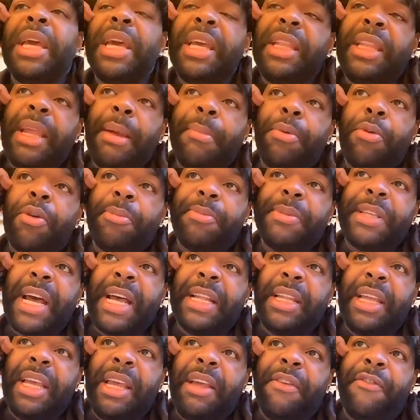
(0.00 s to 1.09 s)
Hit that boy
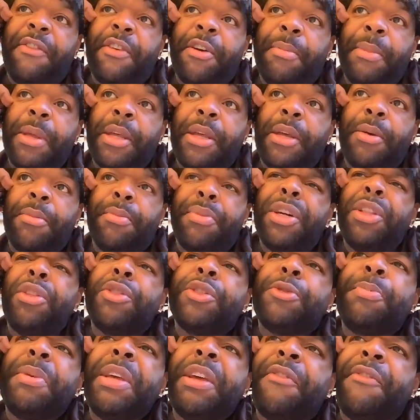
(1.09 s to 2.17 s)
upside the head for me. Put
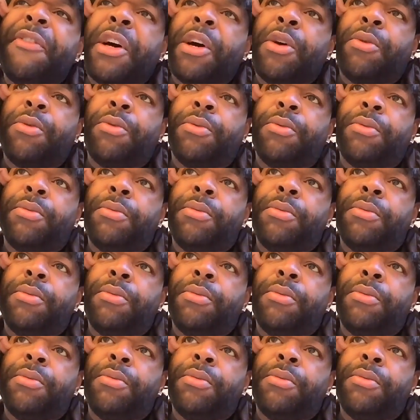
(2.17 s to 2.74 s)
on speakerphone.